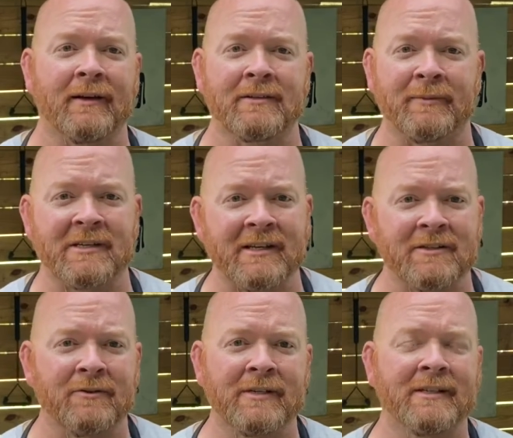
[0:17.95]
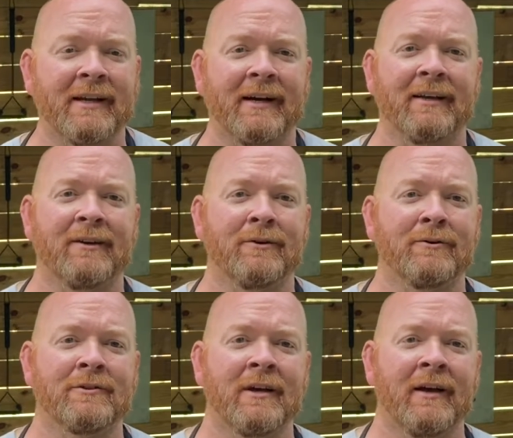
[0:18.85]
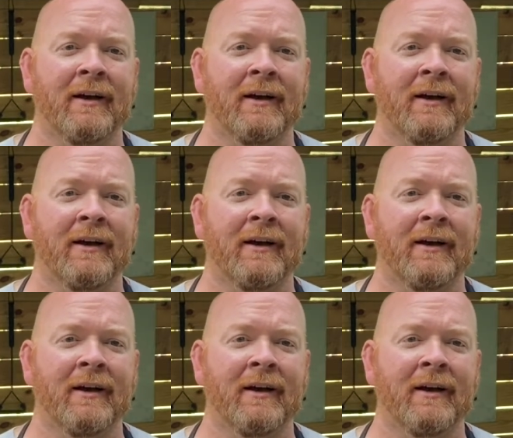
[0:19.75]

some accessories that I use